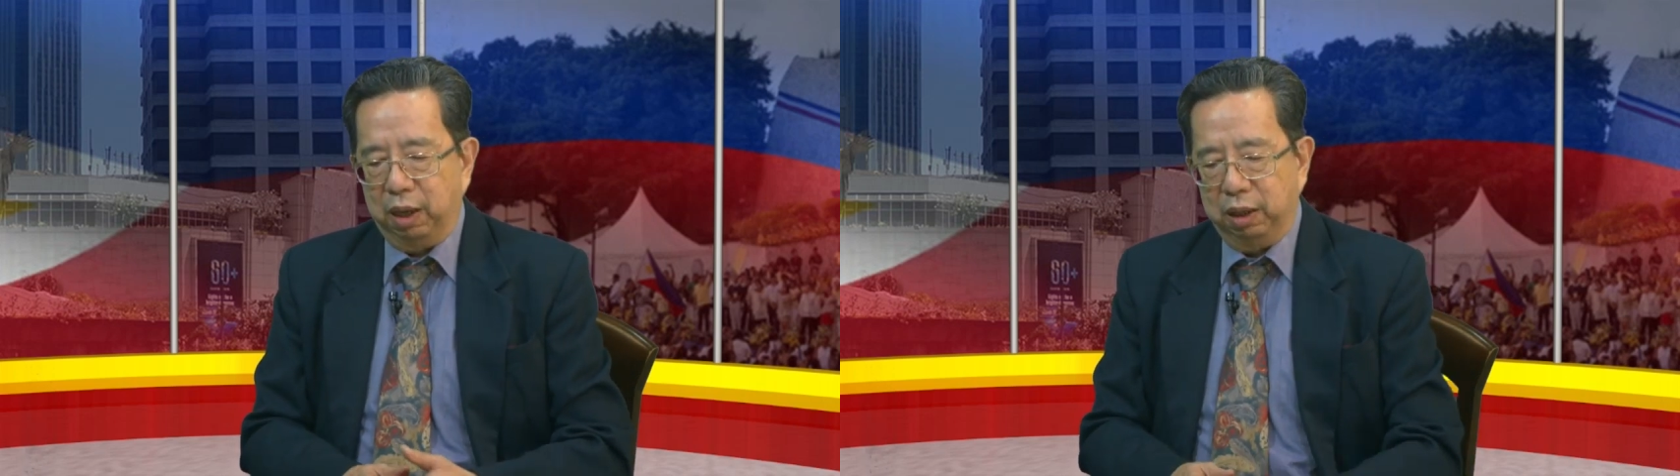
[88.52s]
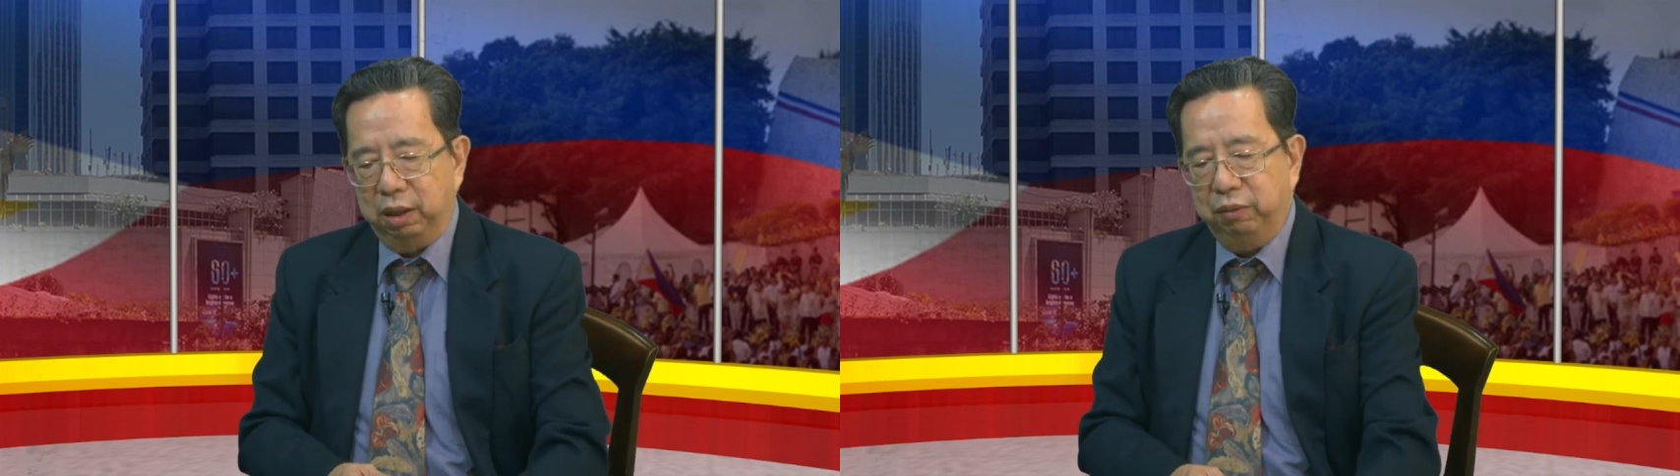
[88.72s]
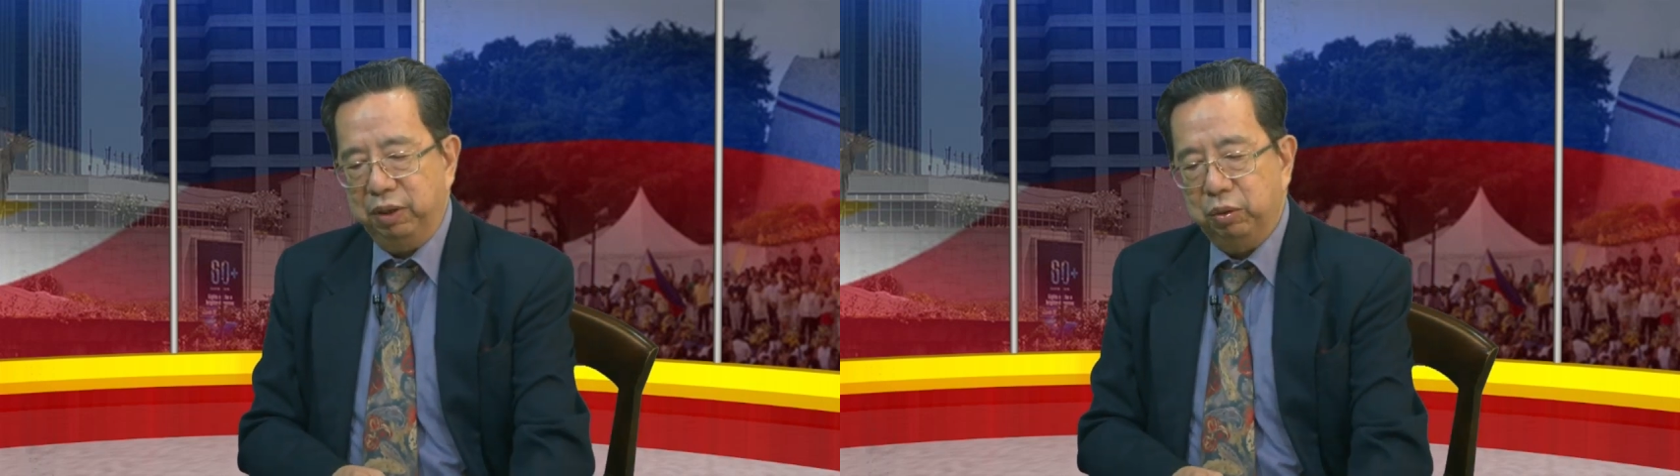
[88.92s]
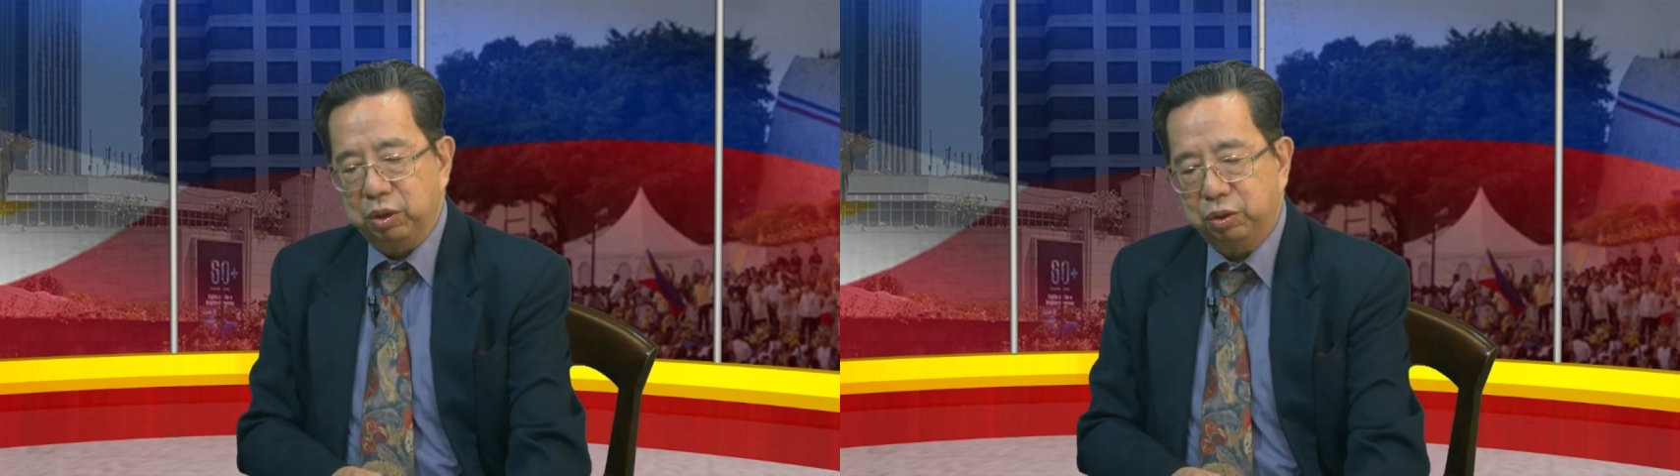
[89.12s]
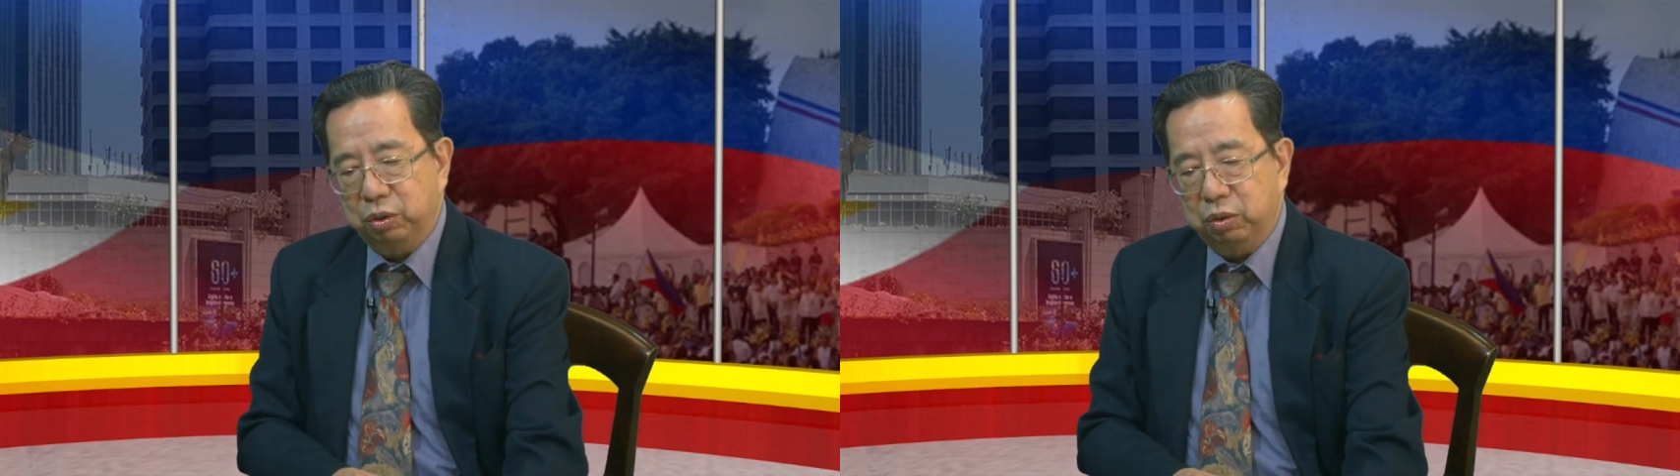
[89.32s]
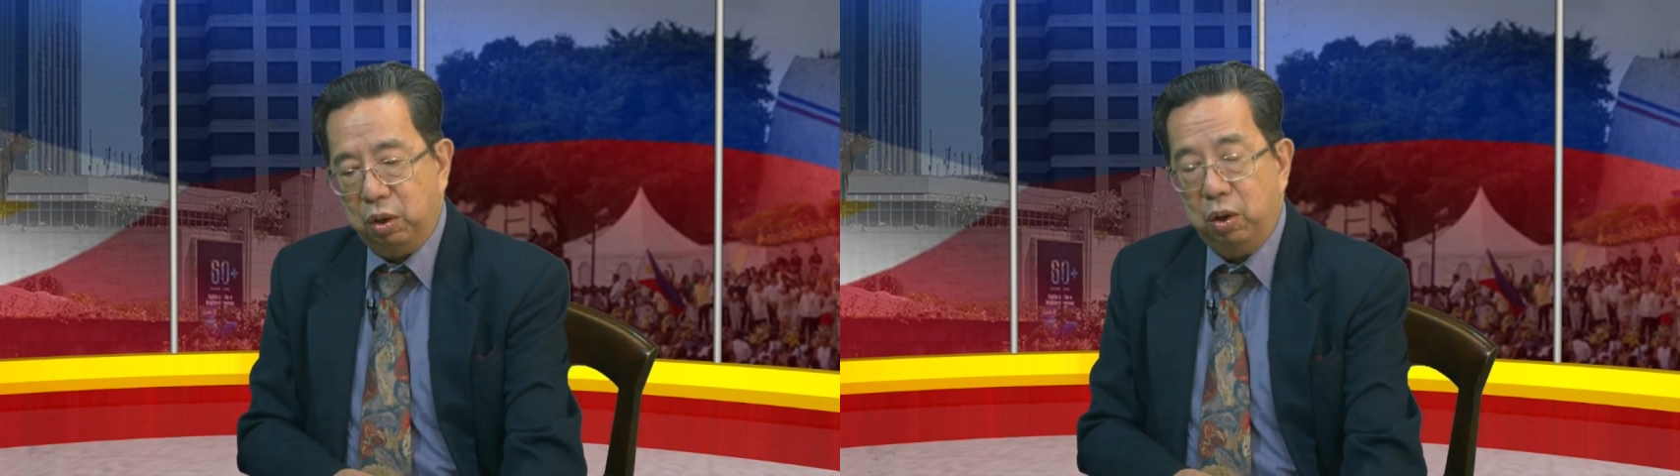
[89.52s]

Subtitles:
individuals who